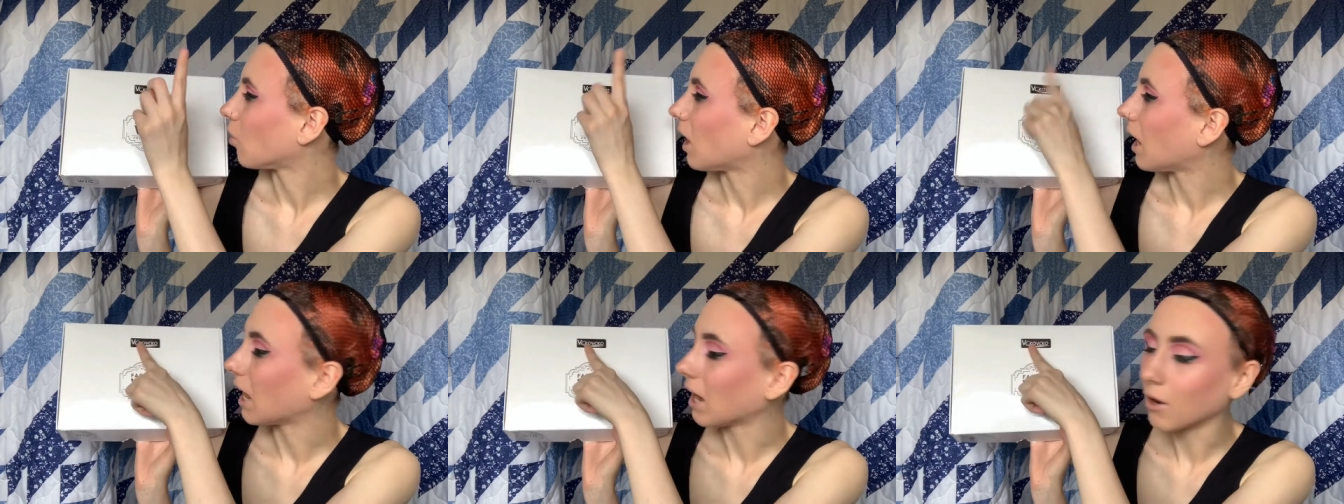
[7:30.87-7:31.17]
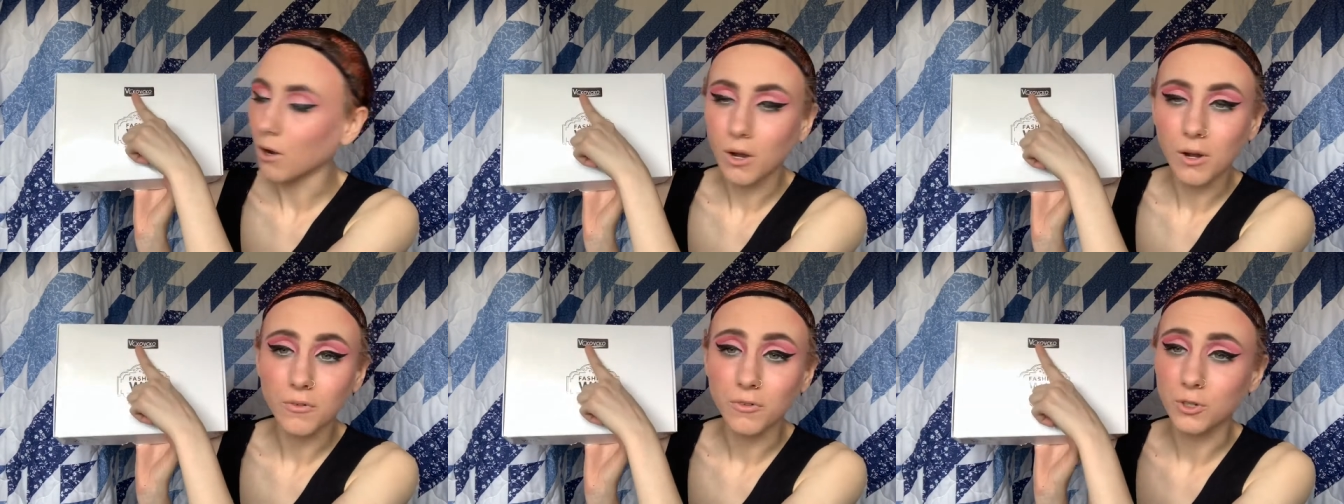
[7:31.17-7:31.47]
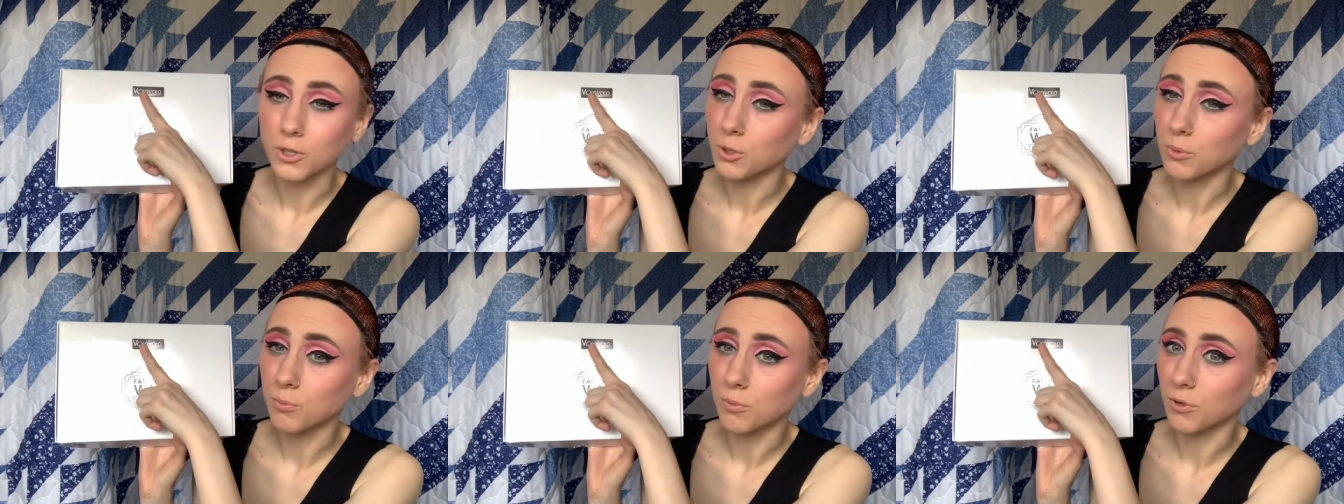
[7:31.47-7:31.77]
however
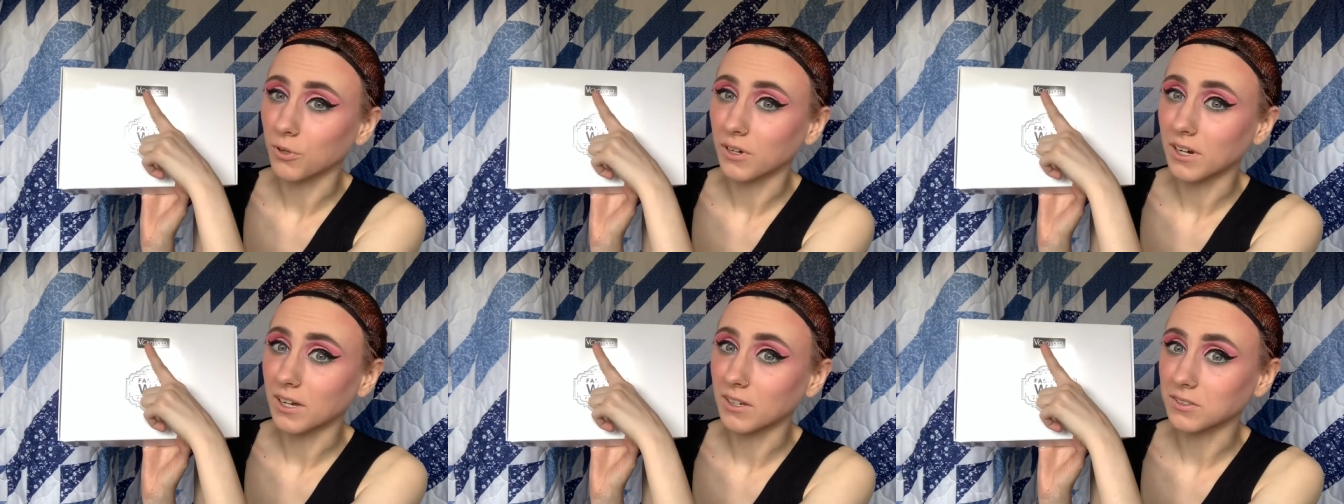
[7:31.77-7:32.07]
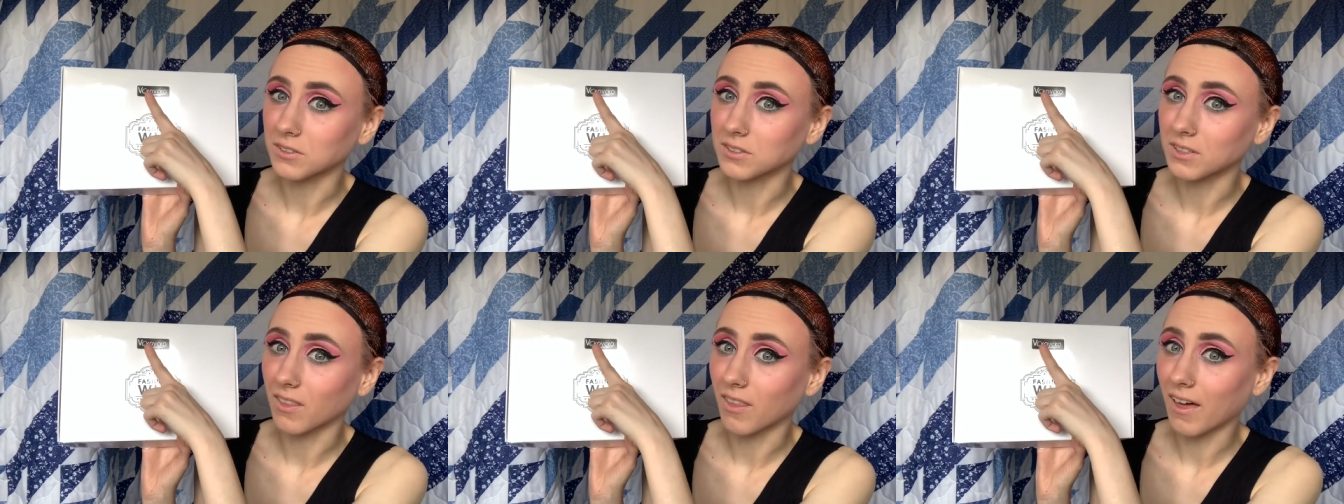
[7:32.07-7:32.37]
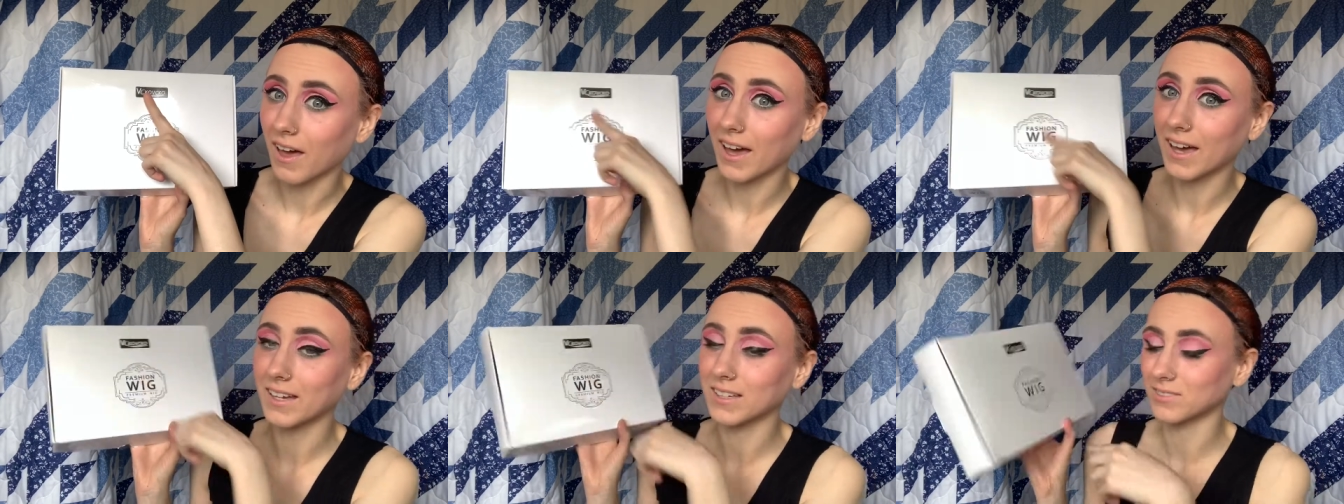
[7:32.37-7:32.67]
you pronounce
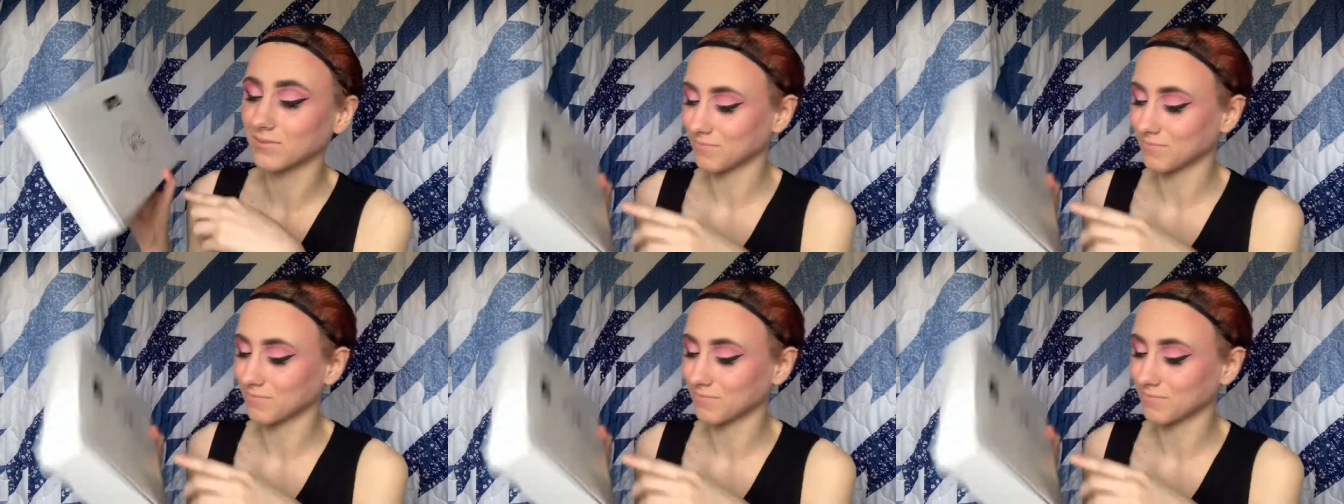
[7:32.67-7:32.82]
that.